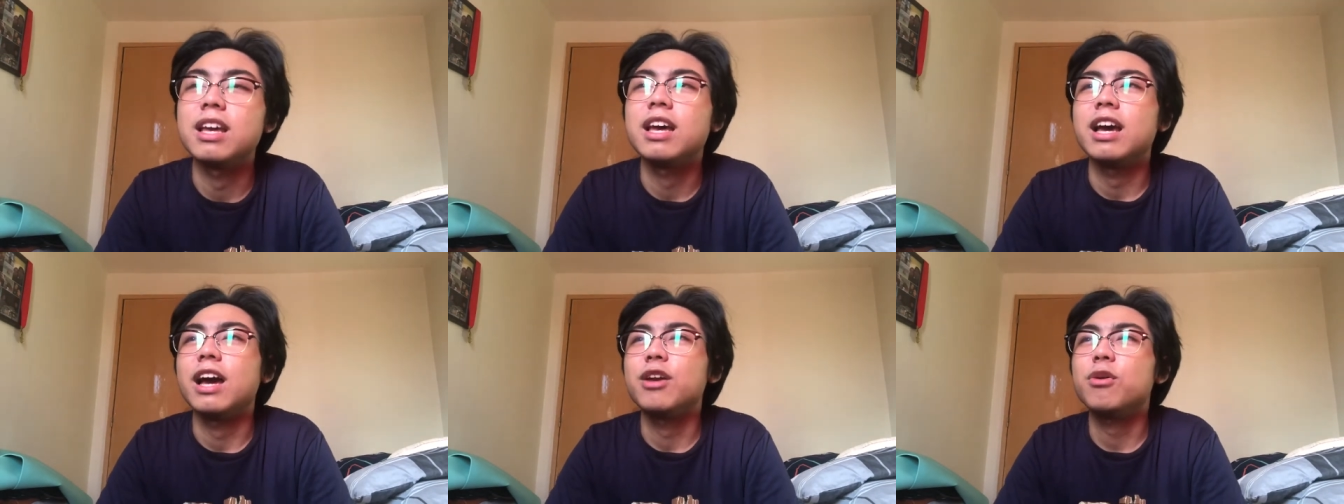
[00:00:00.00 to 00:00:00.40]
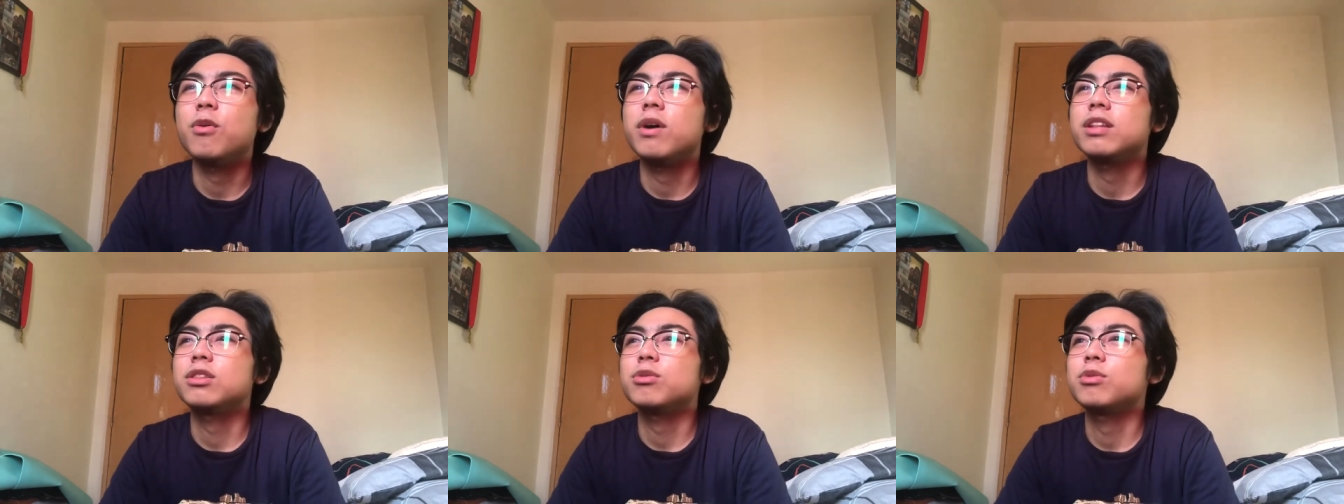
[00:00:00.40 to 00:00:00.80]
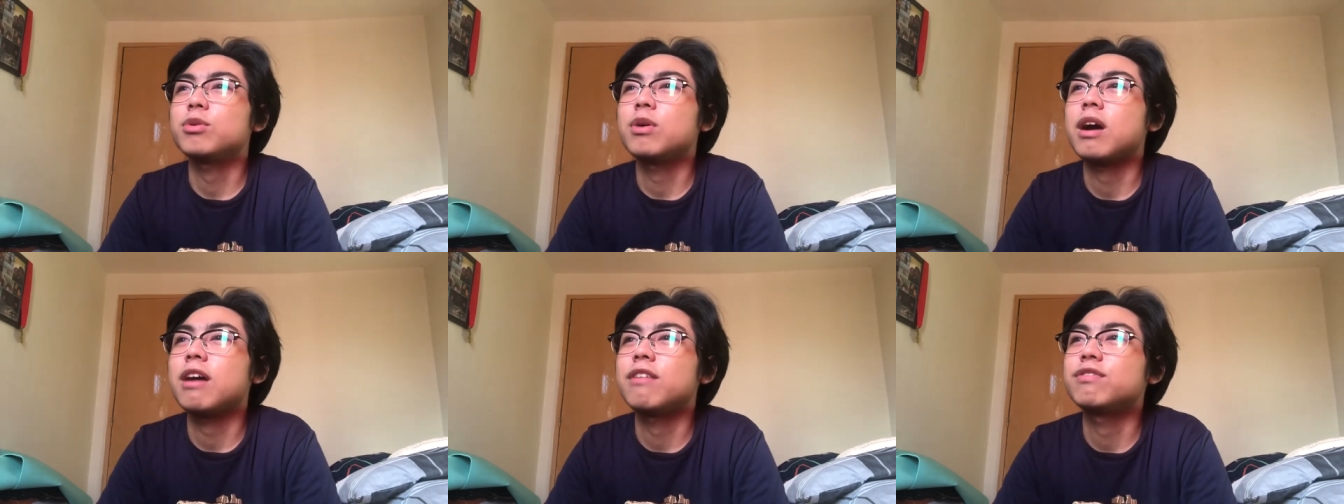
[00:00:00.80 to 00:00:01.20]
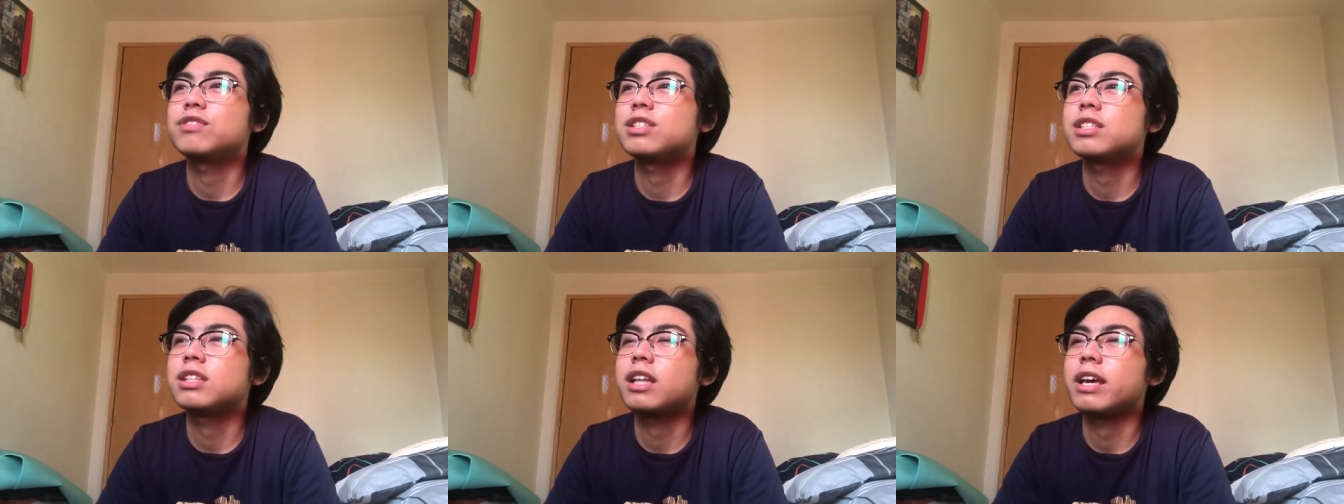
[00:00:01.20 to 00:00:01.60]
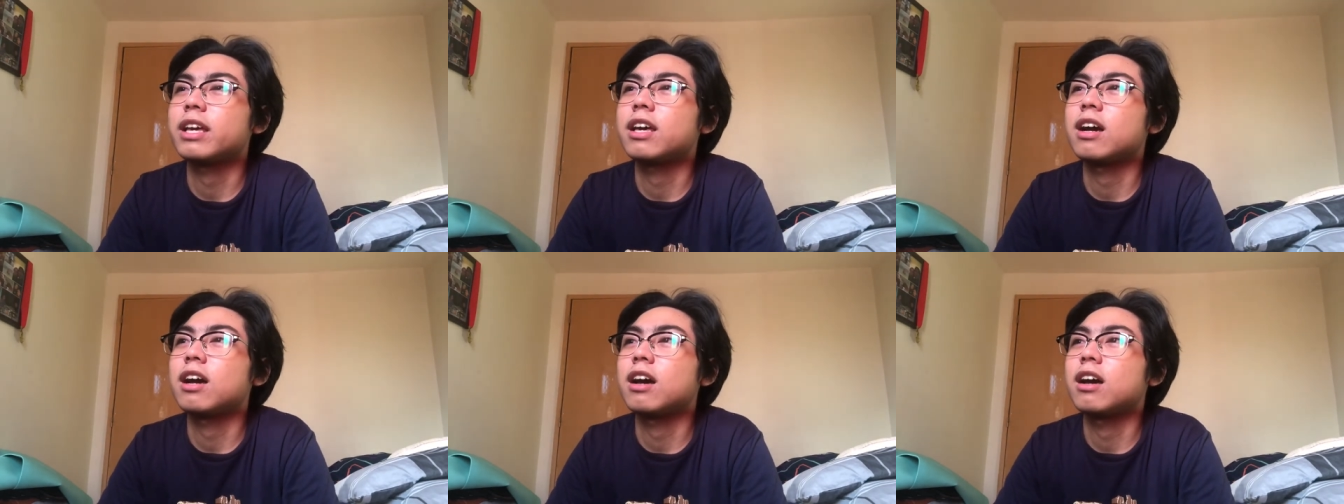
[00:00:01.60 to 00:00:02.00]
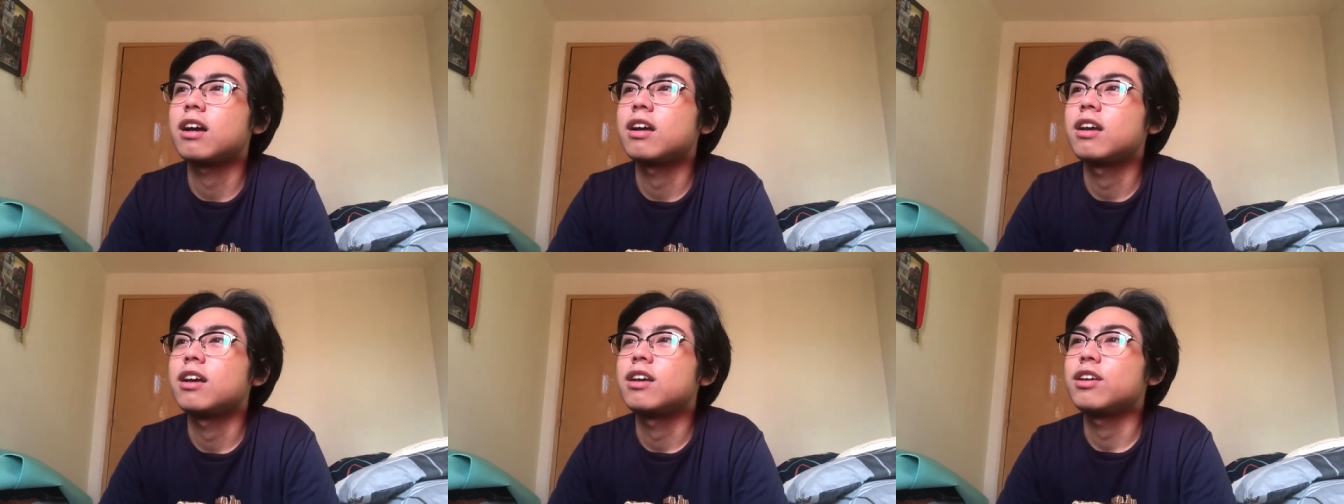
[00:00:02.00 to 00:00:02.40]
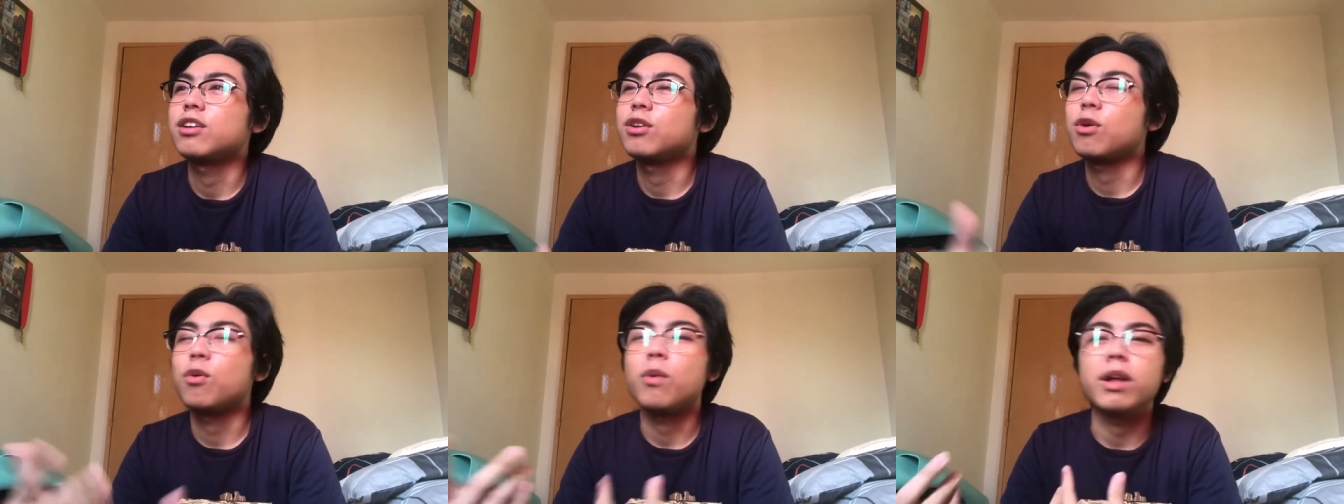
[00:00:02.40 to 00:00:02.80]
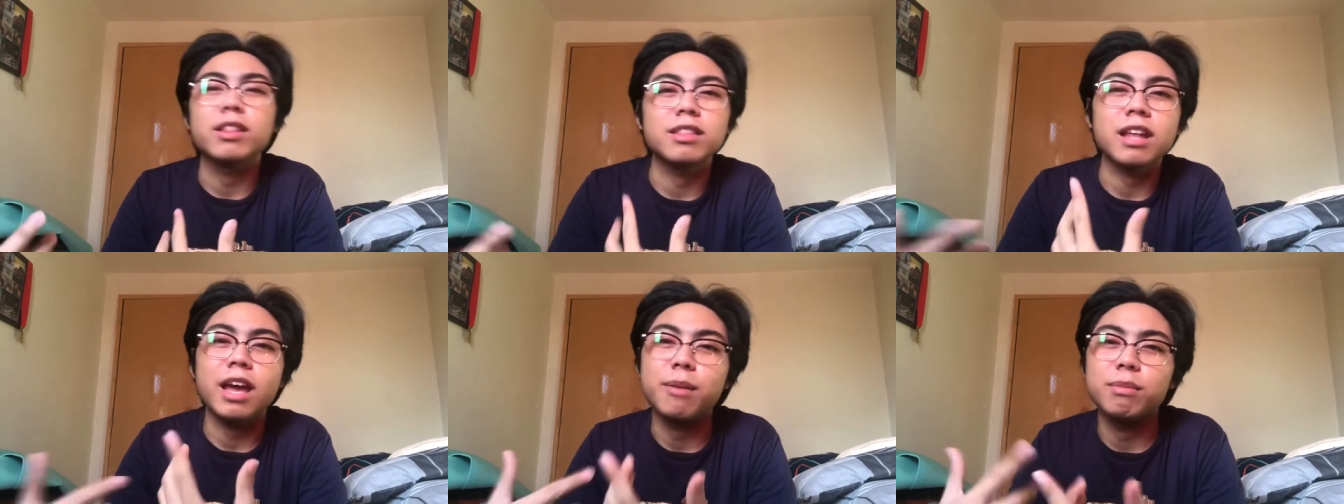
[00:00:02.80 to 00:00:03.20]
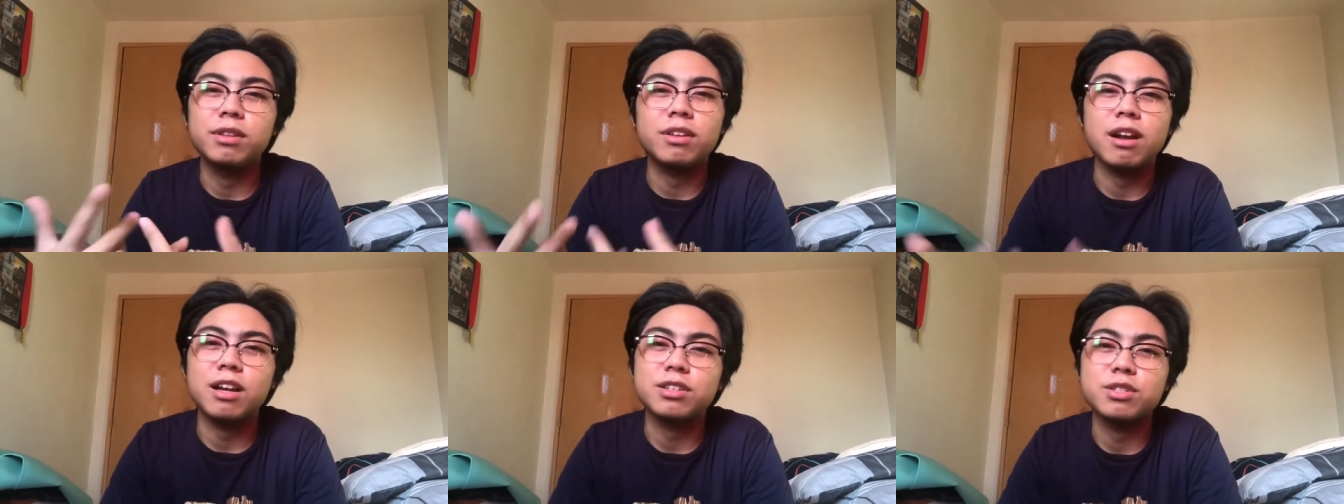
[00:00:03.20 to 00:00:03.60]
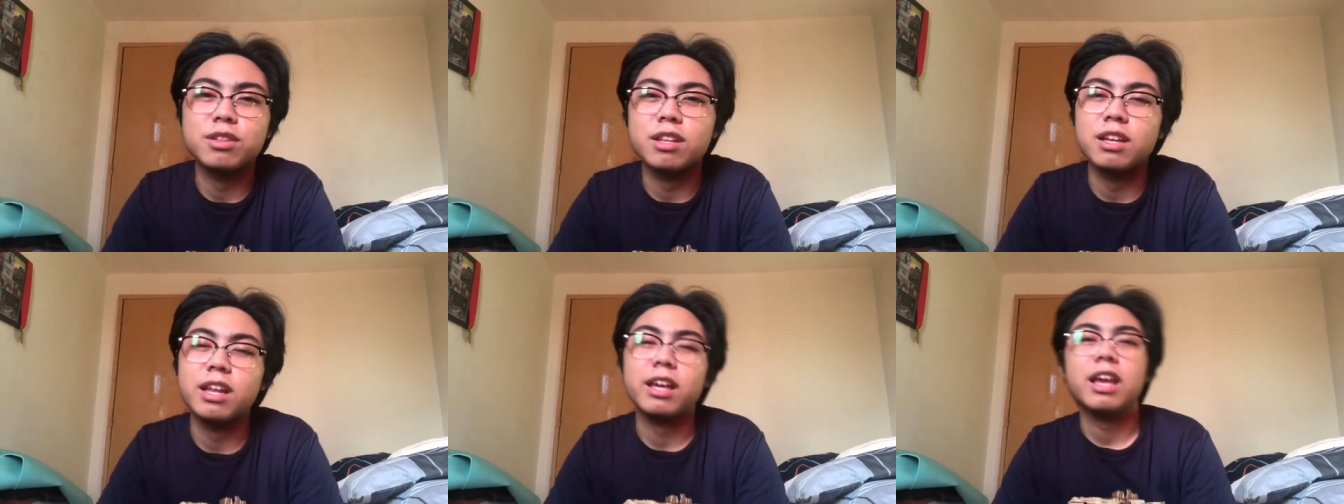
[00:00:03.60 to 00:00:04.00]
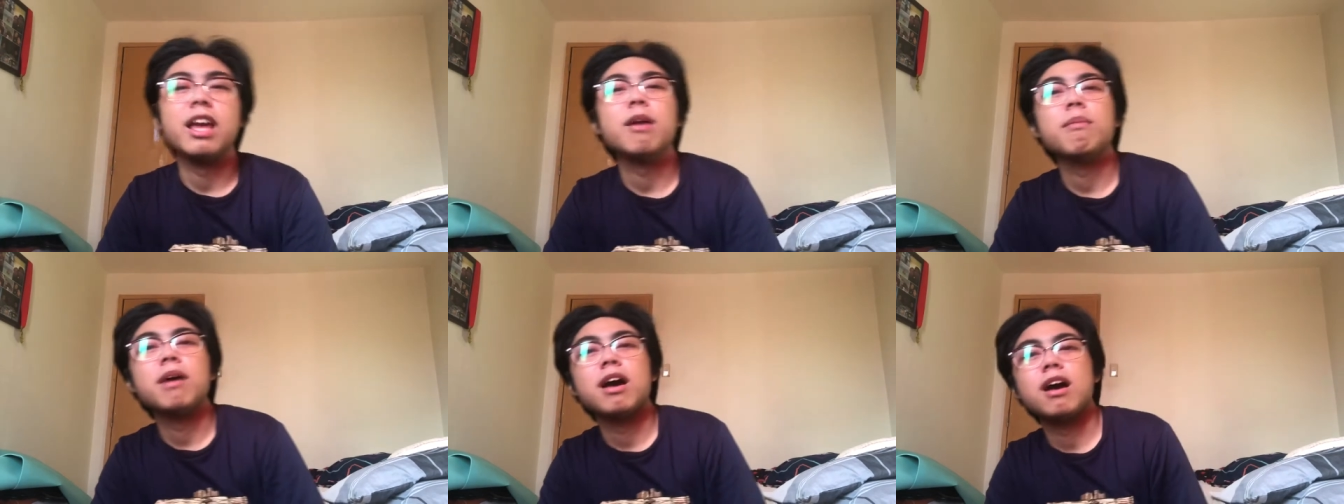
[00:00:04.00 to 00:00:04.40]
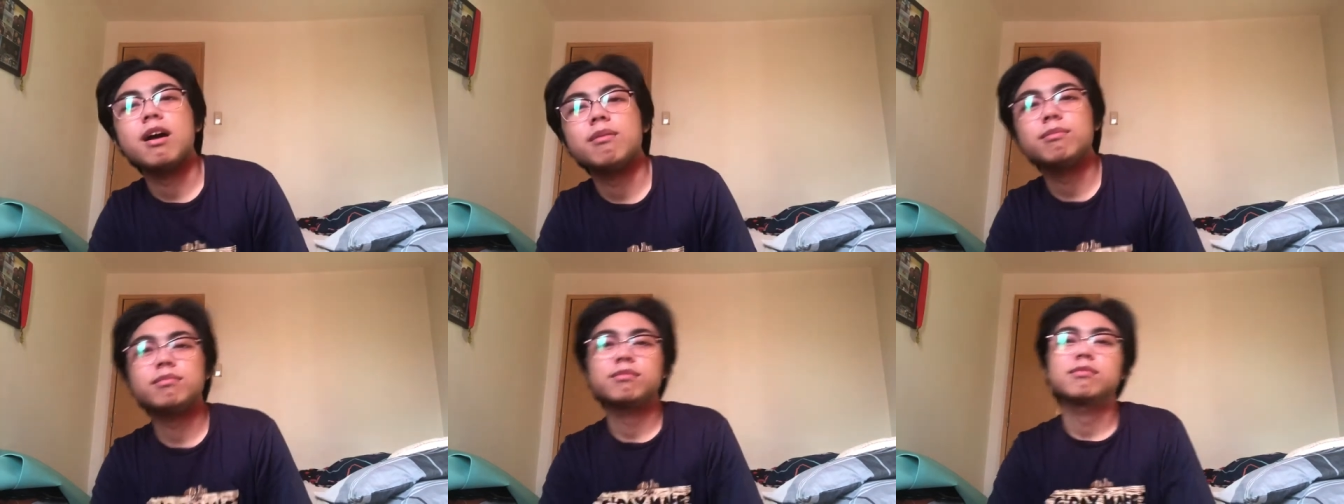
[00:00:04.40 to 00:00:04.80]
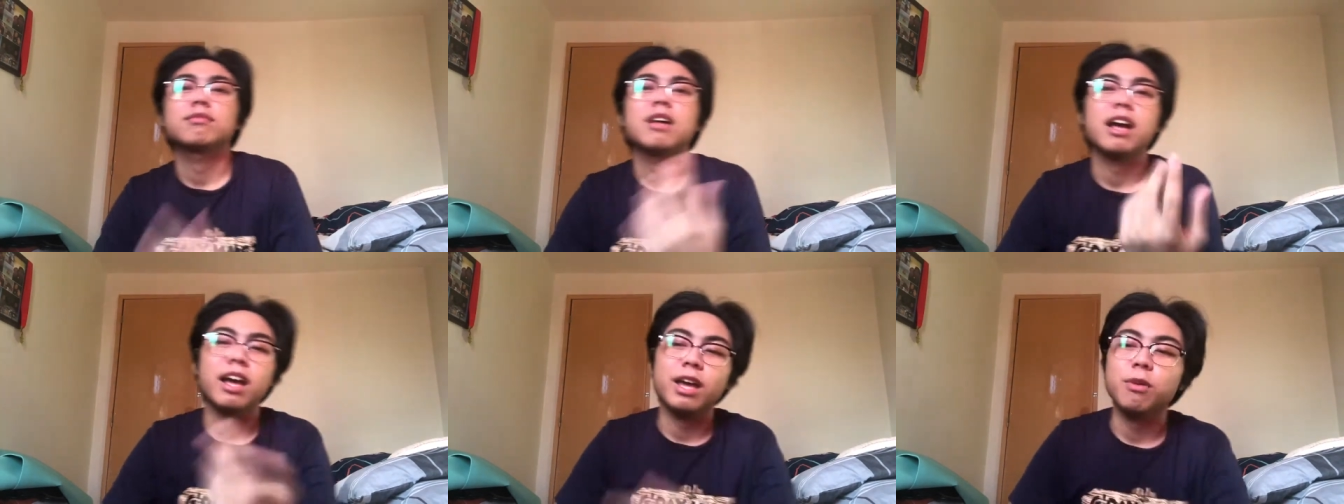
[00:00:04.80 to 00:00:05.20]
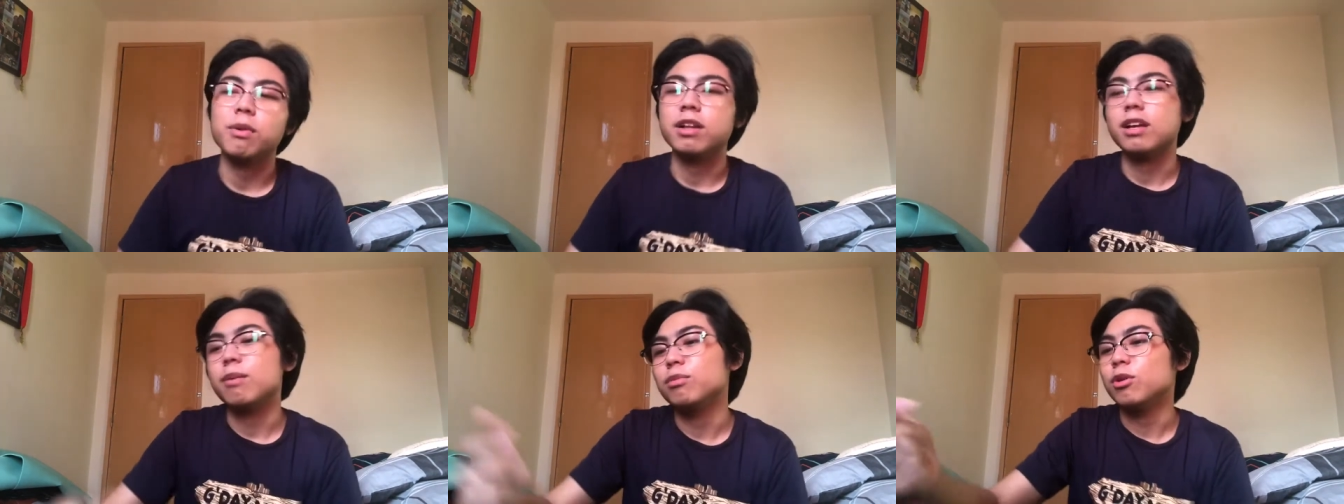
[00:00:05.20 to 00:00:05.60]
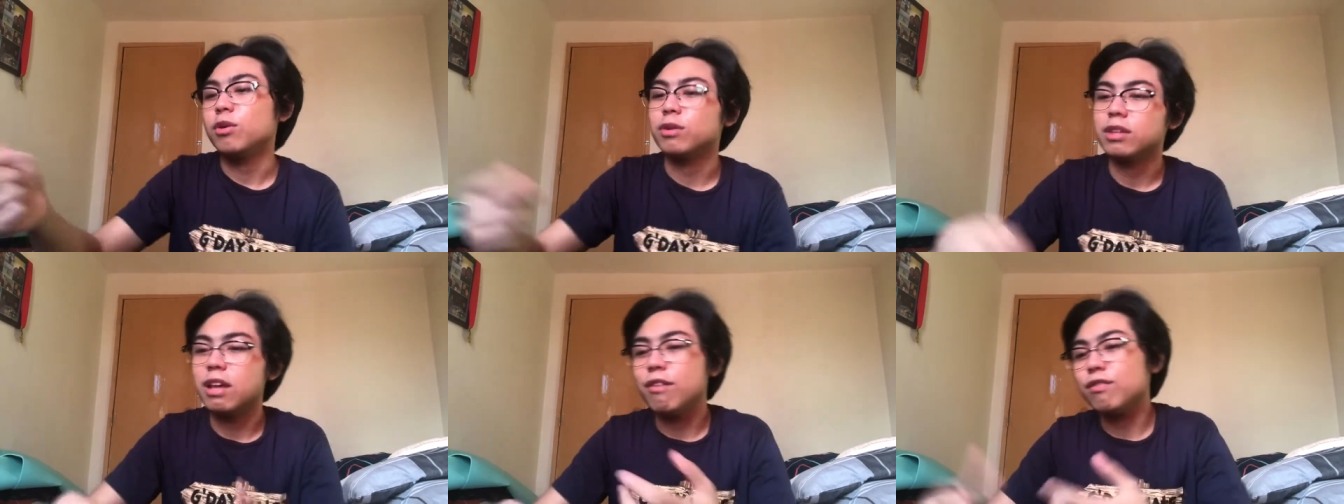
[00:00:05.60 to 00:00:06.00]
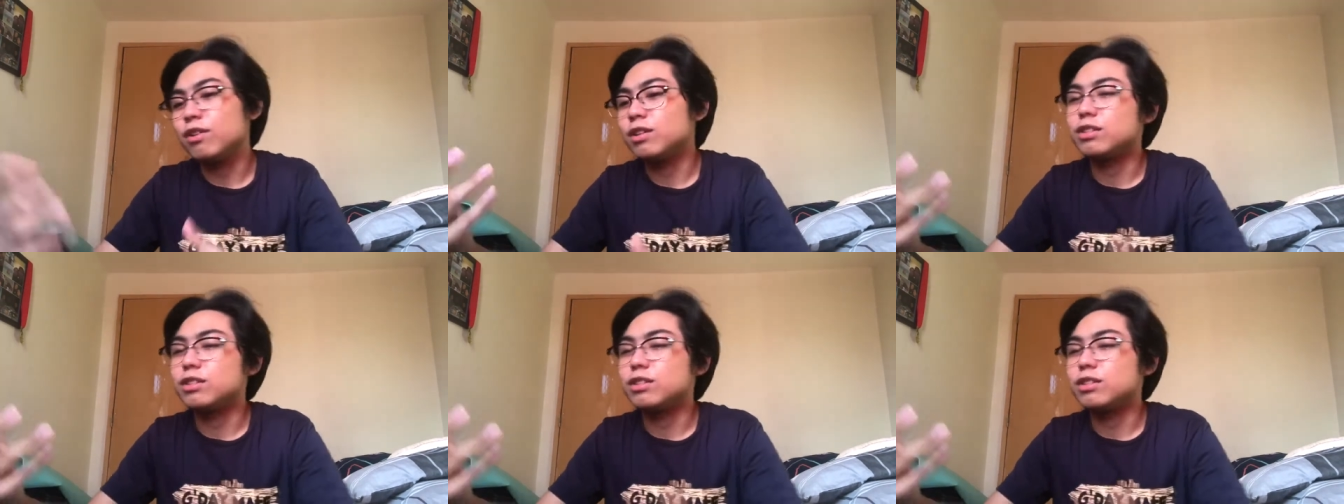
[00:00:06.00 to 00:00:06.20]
I don't want to have just like a, you know, one time interaction thing like, hey, mom, hi, welcome to whatever.